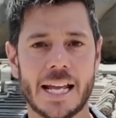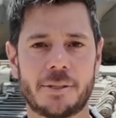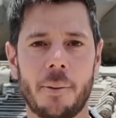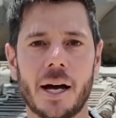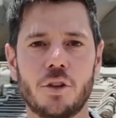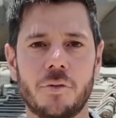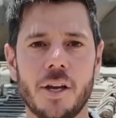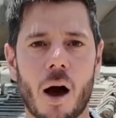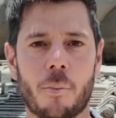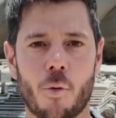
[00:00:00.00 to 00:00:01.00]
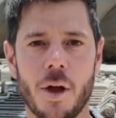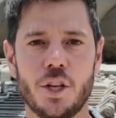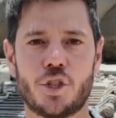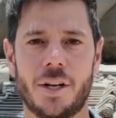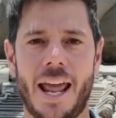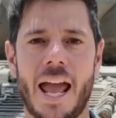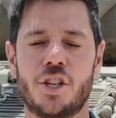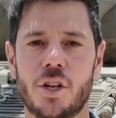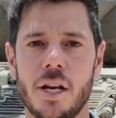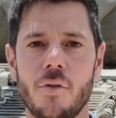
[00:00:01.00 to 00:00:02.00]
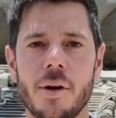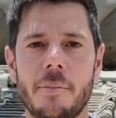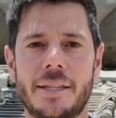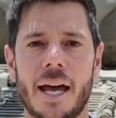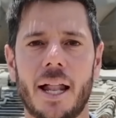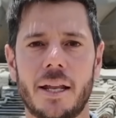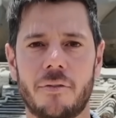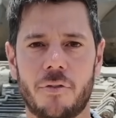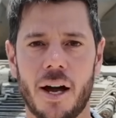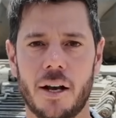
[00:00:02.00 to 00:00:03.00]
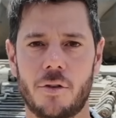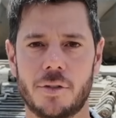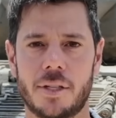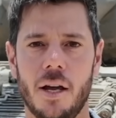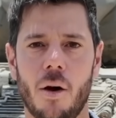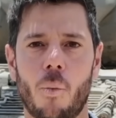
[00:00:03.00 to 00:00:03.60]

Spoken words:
As part of the operation, engineering battalion fighters,